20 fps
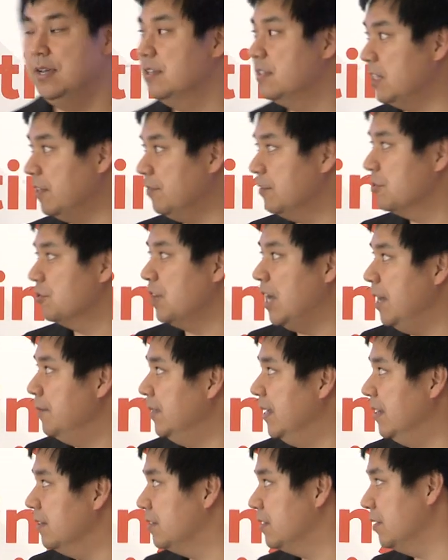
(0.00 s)

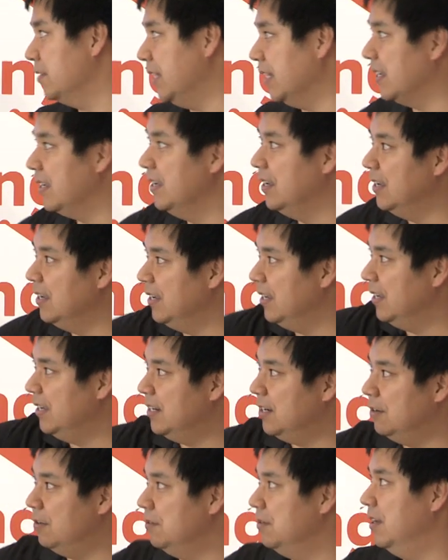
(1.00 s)
self-described as. So like,
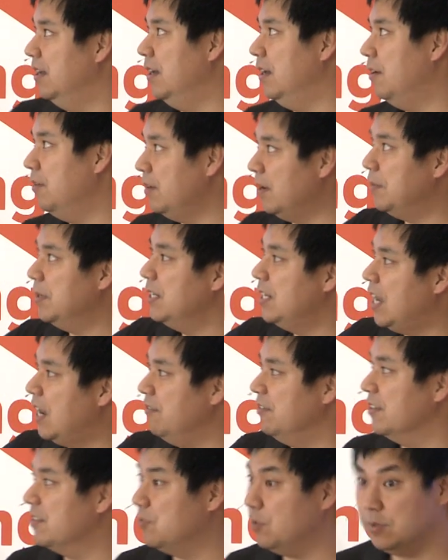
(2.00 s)
you know, oh, I'm a
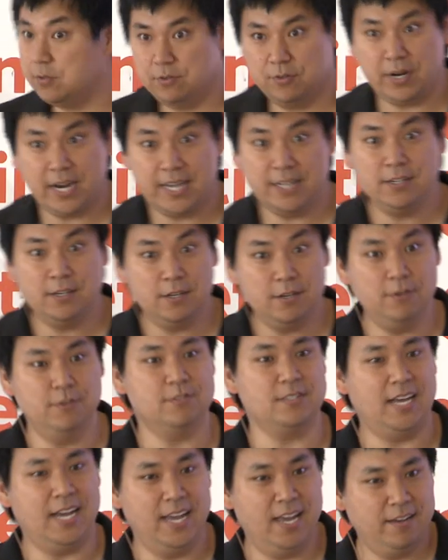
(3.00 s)
novice. Well, great
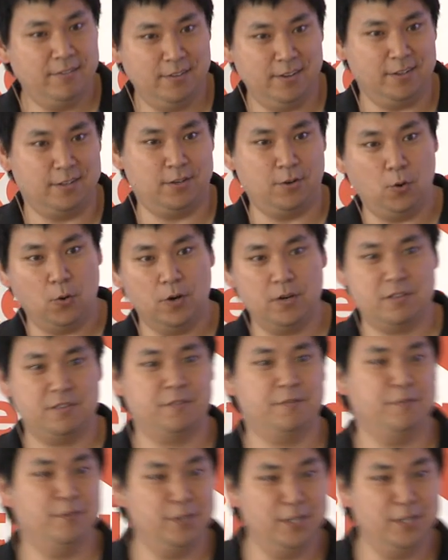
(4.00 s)
news. I have a course for